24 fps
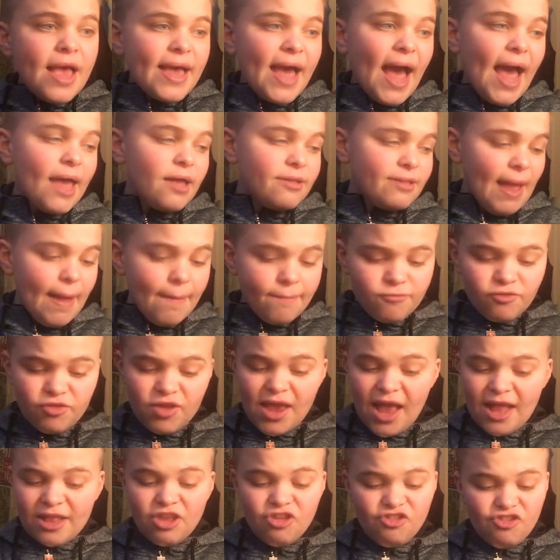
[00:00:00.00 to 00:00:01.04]
Kyle
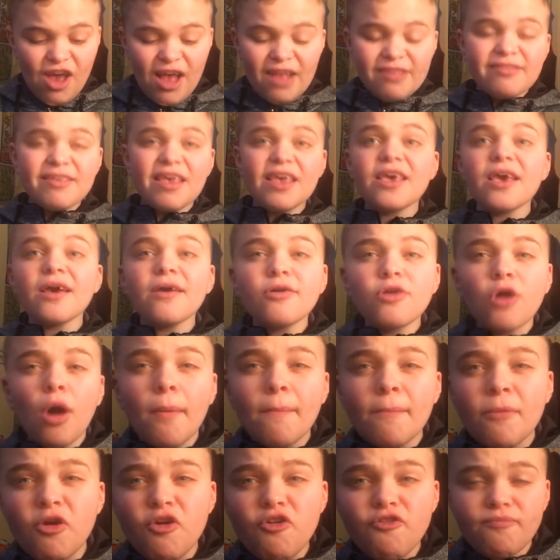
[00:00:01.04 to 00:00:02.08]
Dempsey, energetic,
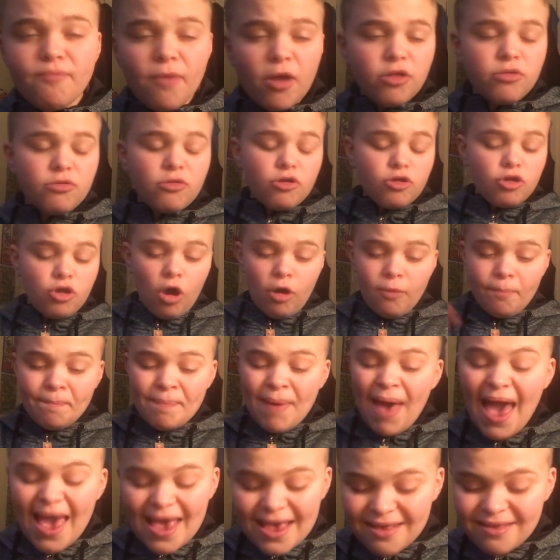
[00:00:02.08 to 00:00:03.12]
got movement, got
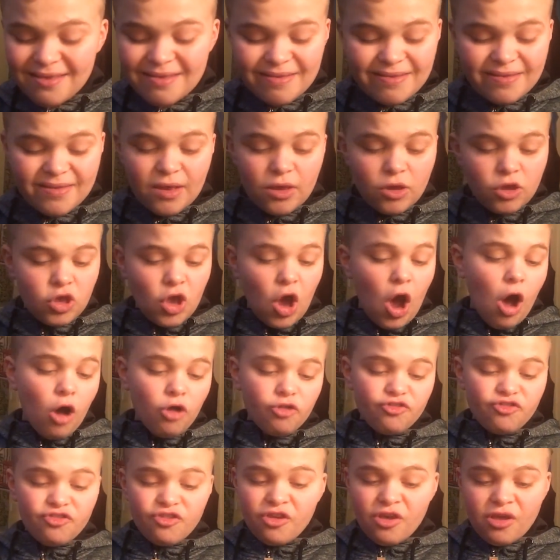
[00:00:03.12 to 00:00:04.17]
pace,
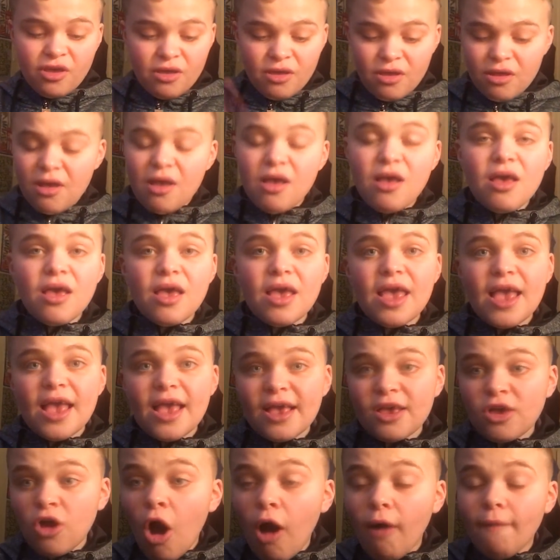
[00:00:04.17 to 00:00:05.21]
got
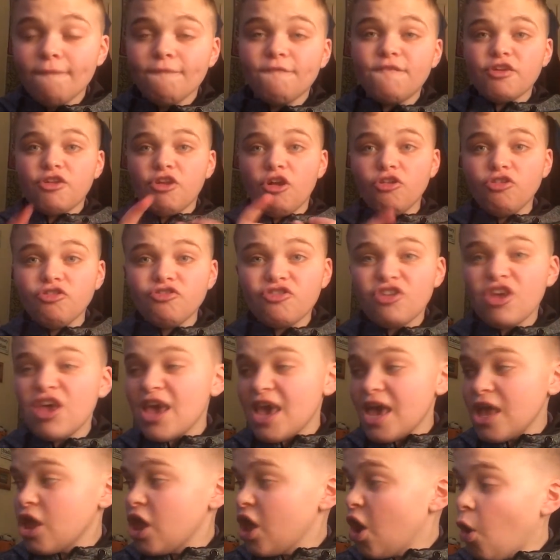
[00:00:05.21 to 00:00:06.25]
confidence.
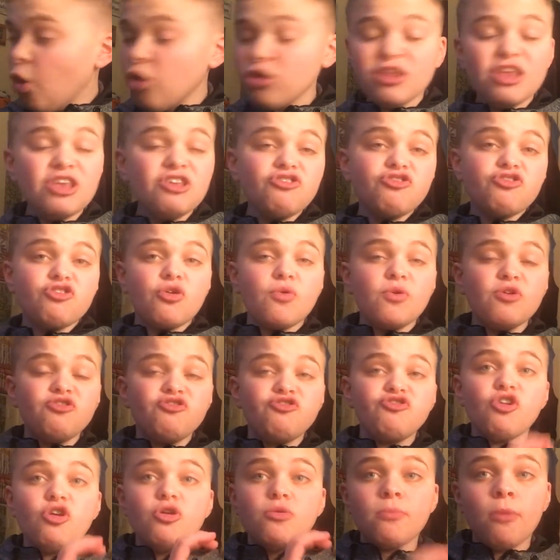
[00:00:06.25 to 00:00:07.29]
All he needs to do is
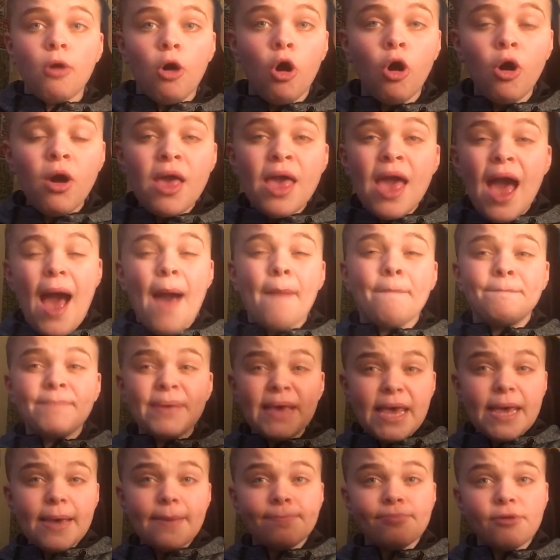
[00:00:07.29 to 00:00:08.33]
shoot more. And
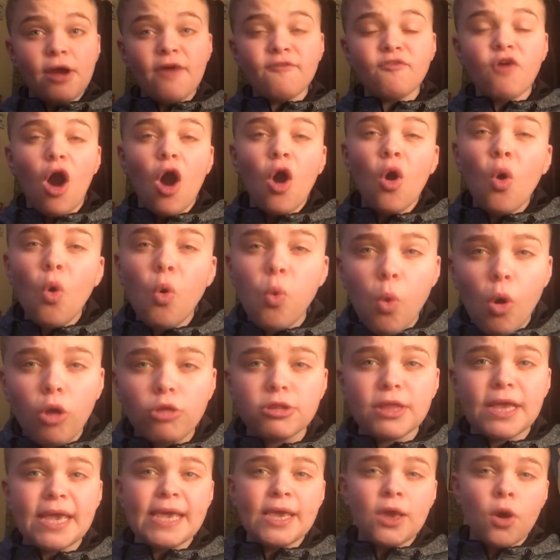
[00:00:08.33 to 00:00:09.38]
Peterborough have got a
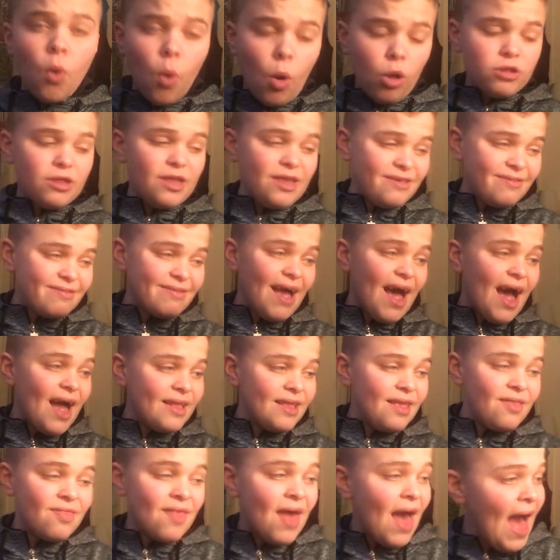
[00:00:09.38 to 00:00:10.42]
quality
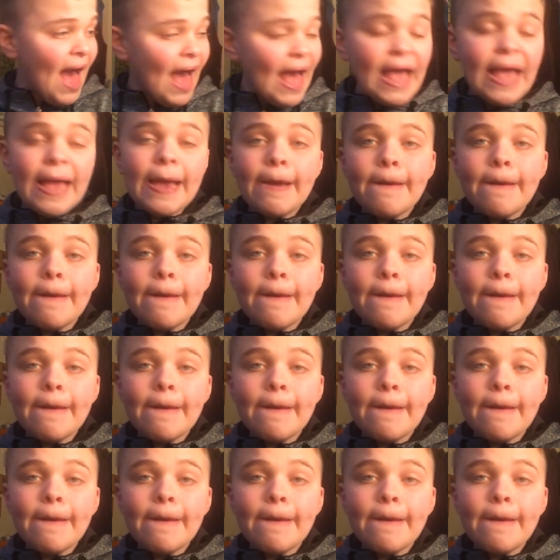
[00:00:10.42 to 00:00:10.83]
signing there.